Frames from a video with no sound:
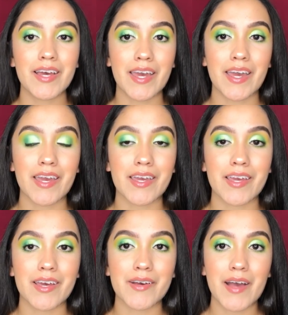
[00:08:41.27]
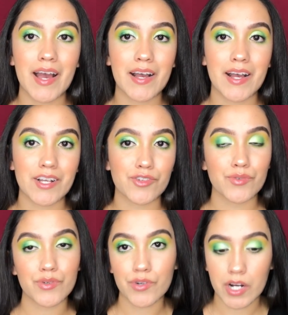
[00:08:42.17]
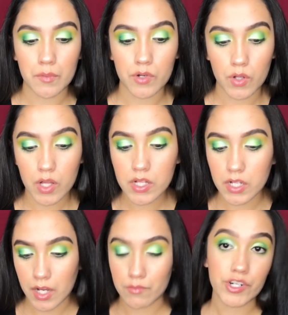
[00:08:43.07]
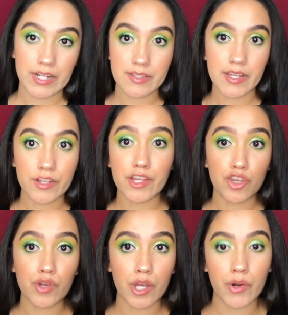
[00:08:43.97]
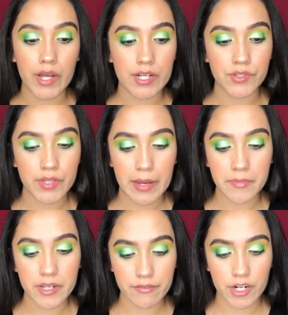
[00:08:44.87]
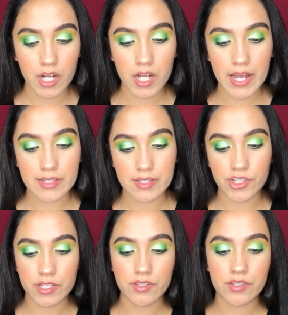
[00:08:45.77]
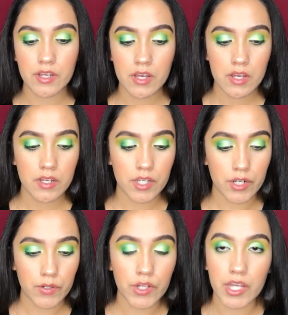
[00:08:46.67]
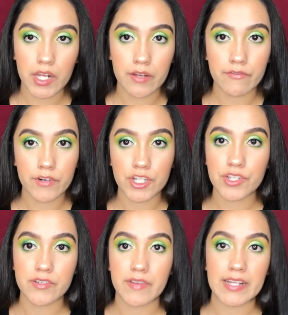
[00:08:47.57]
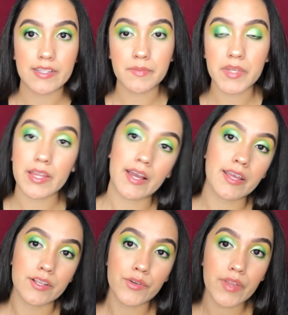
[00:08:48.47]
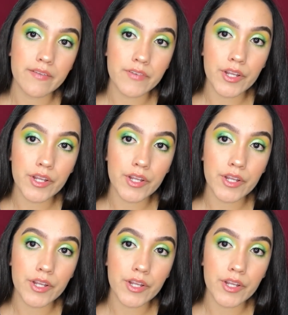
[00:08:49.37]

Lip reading: a actual credible translator. Then you can go ahead and do that. But if you're not, I suggest, you know, looking in first to find somebody that can do that for